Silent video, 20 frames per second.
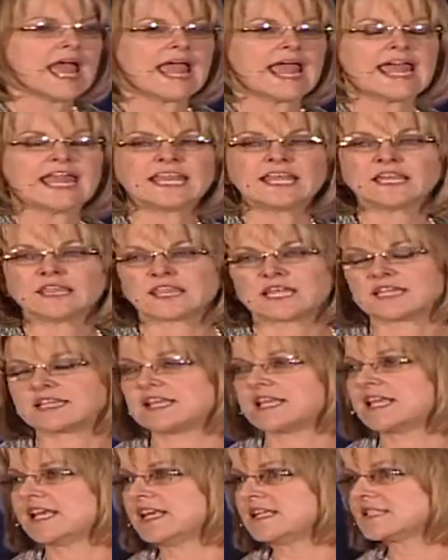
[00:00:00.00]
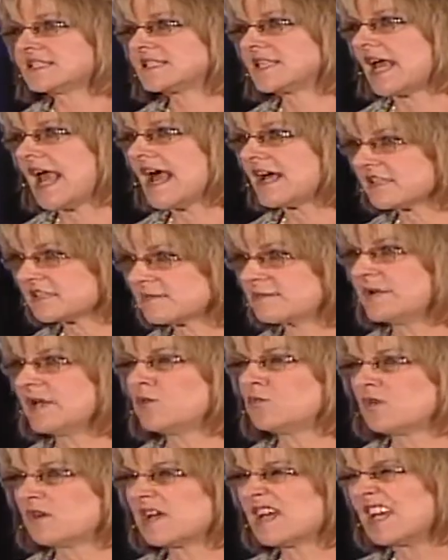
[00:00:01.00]
Anything that he asked me,
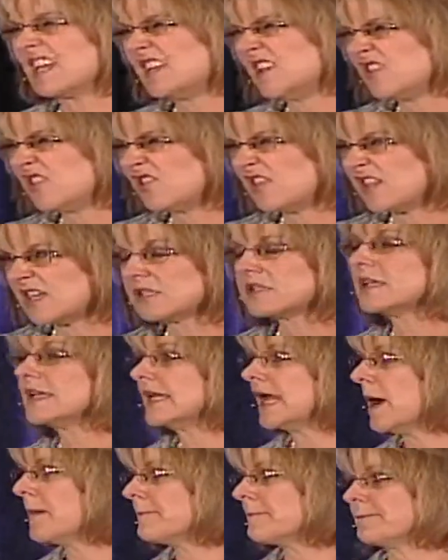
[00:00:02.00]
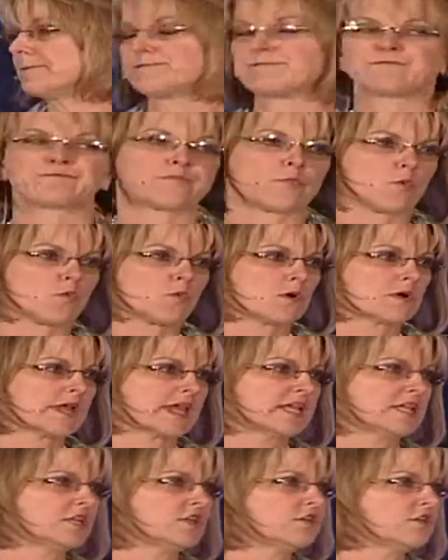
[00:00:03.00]
well, can you do this? Yep. Well,
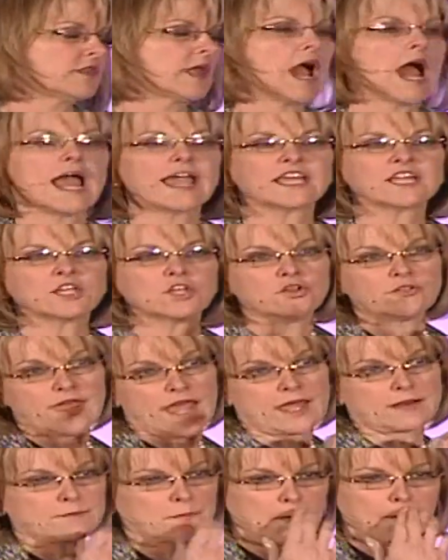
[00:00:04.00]
can you do that? I can do that.